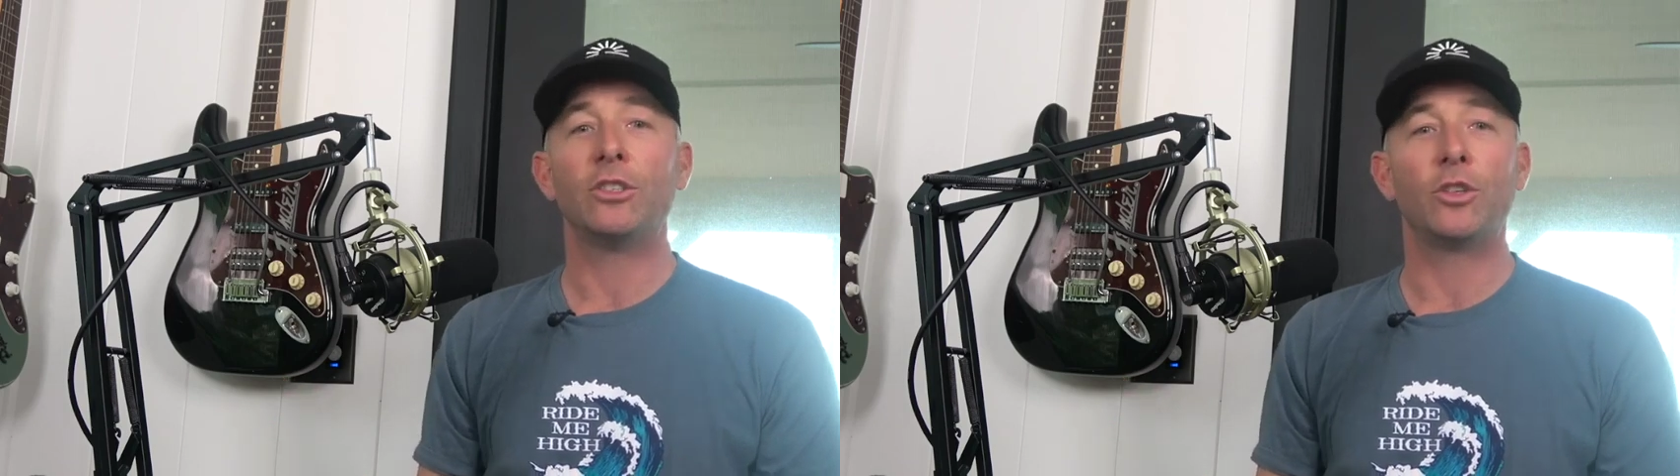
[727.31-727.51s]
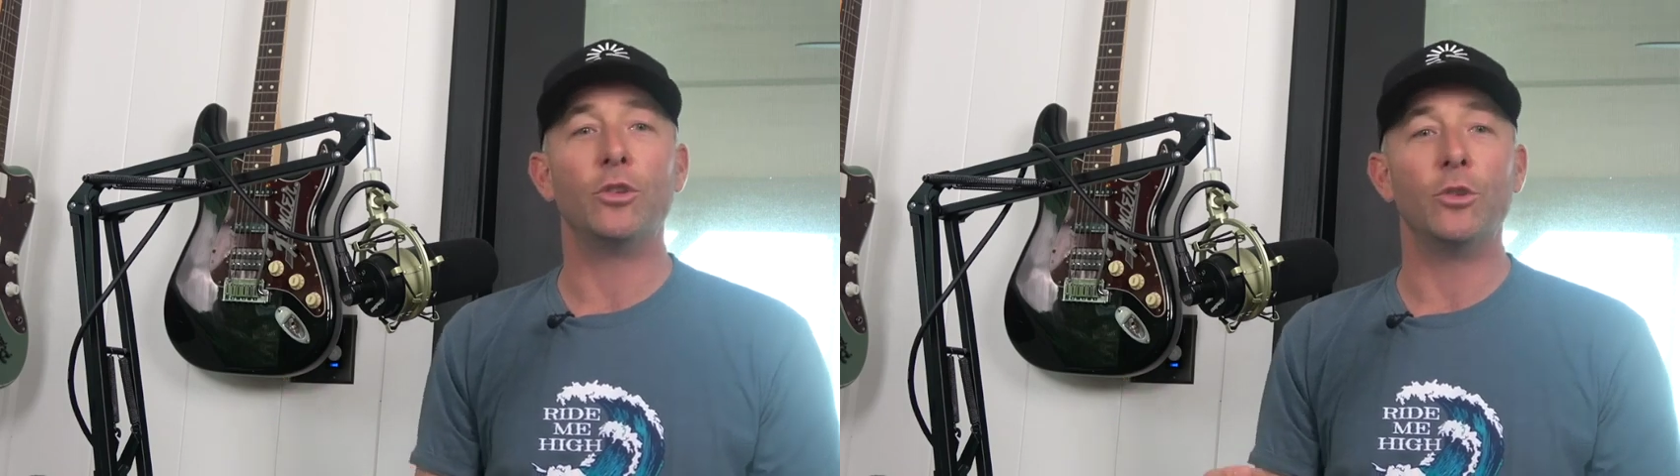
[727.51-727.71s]

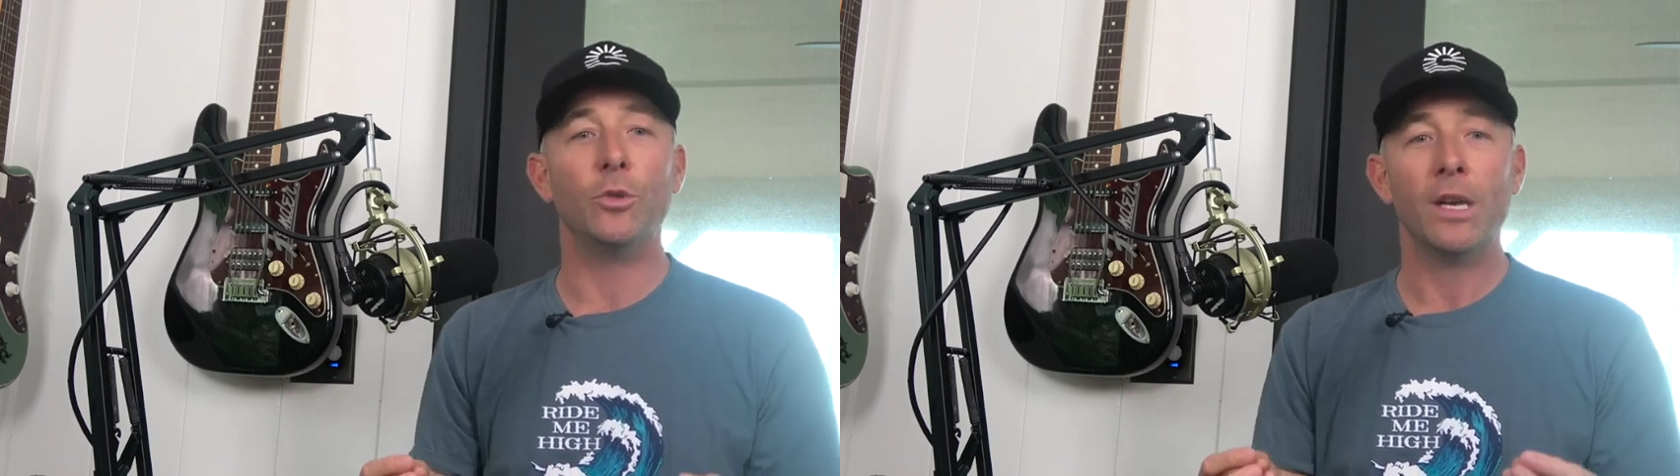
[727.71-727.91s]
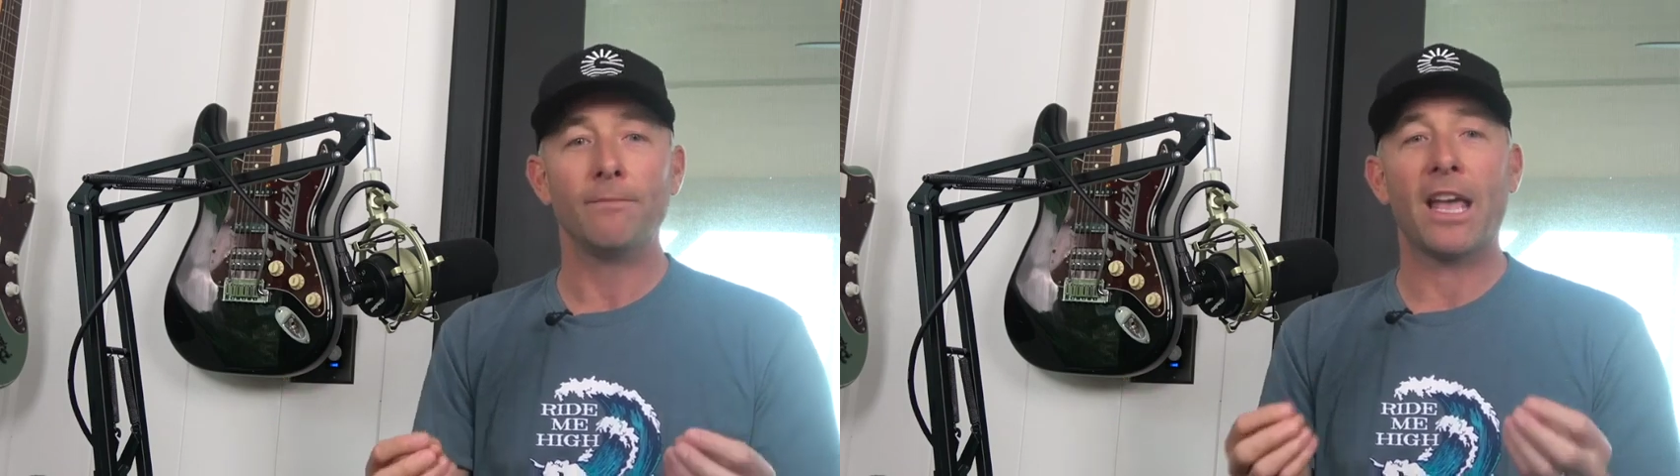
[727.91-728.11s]

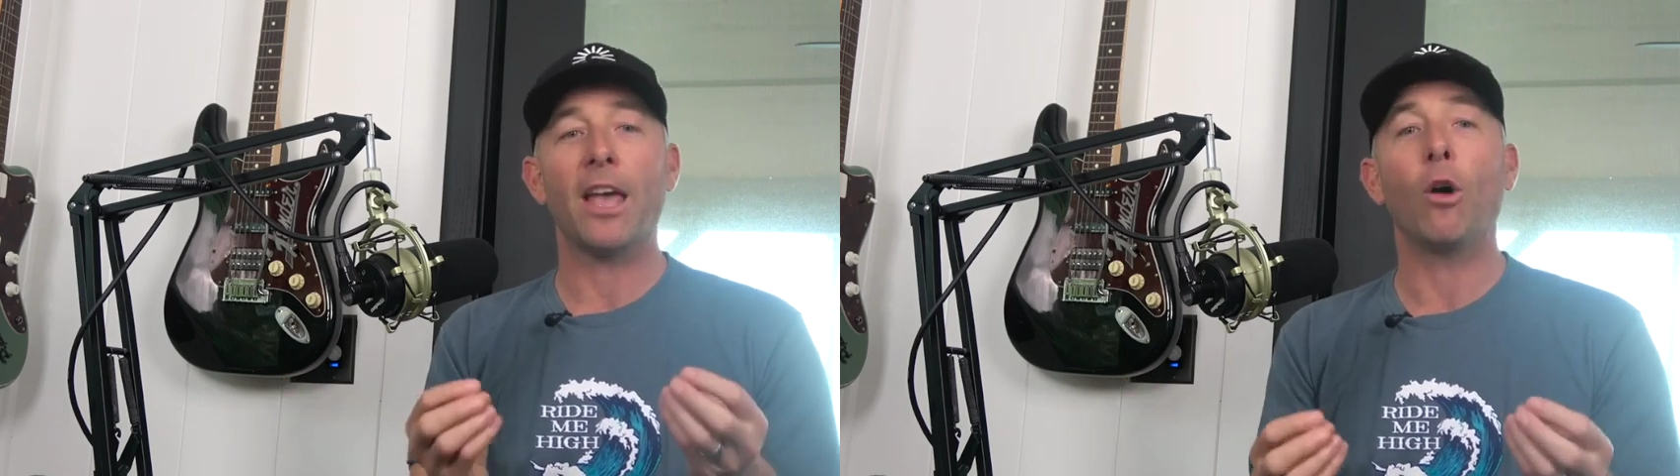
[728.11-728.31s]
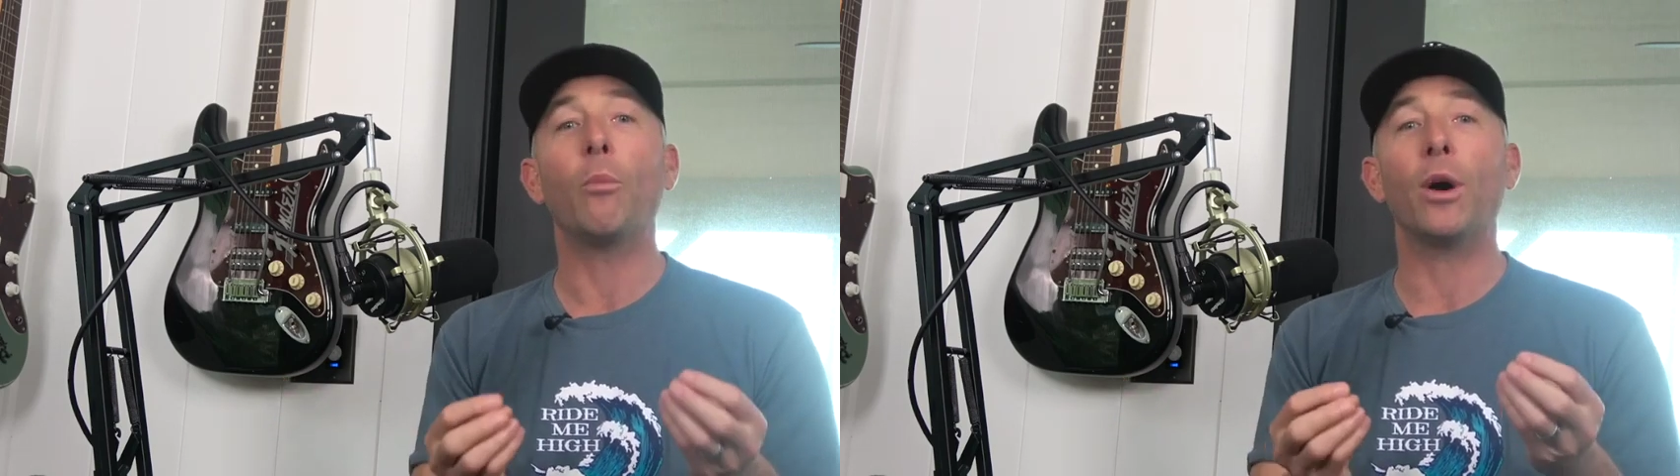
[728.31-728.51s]
to
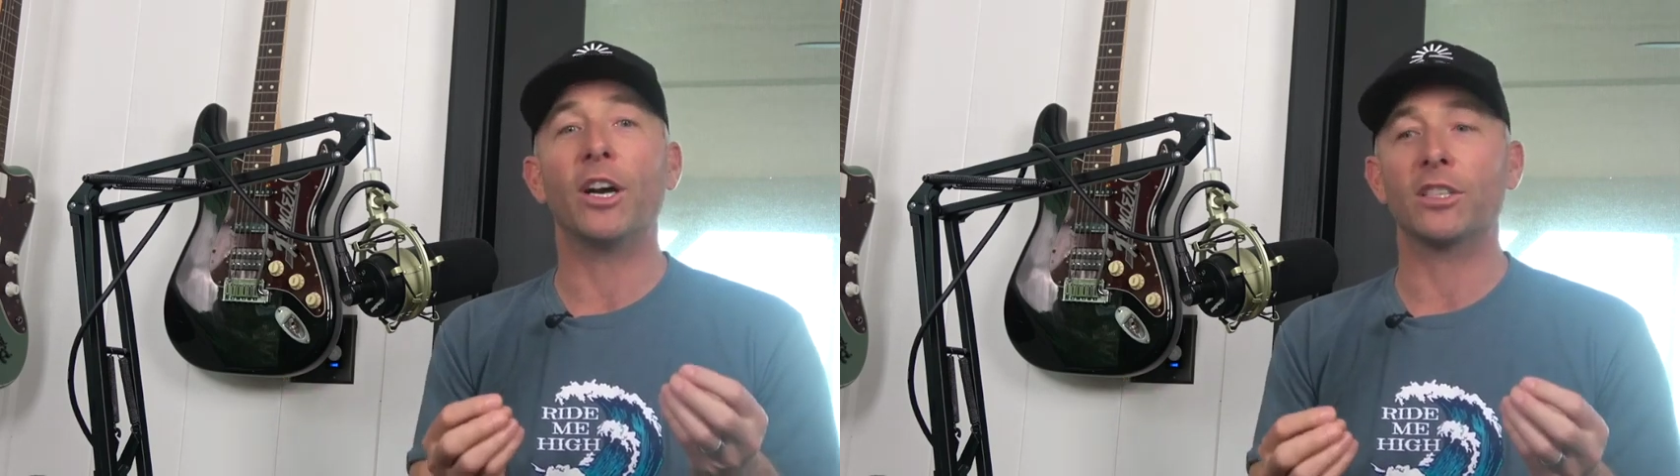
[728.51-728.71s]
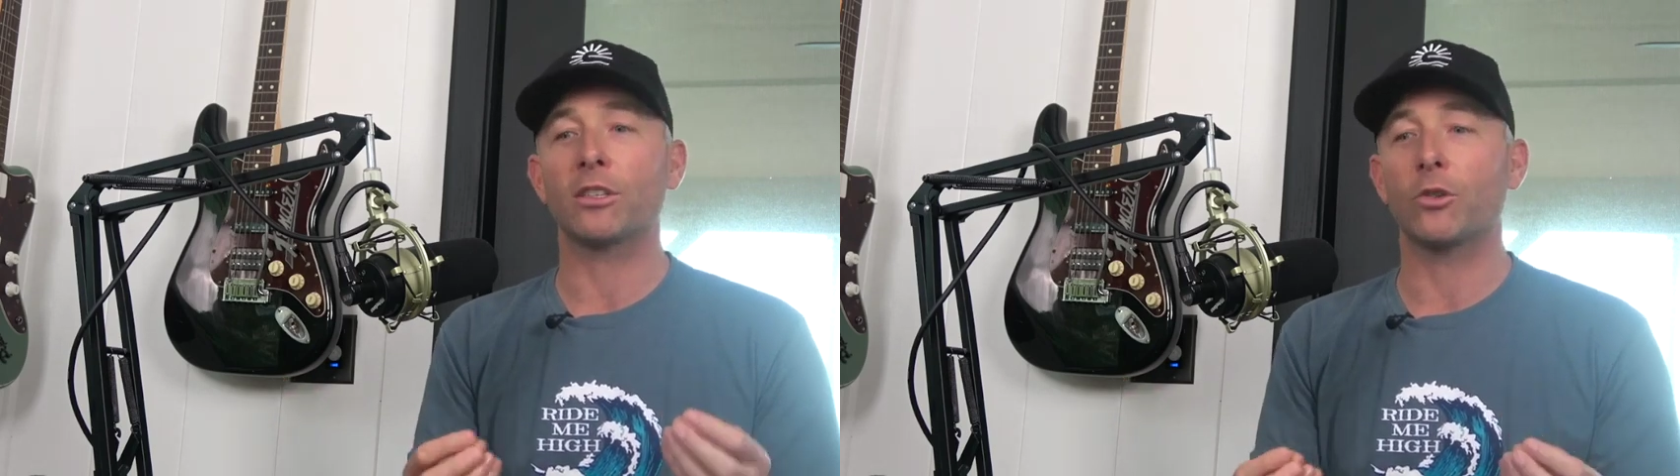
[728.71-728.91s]
help us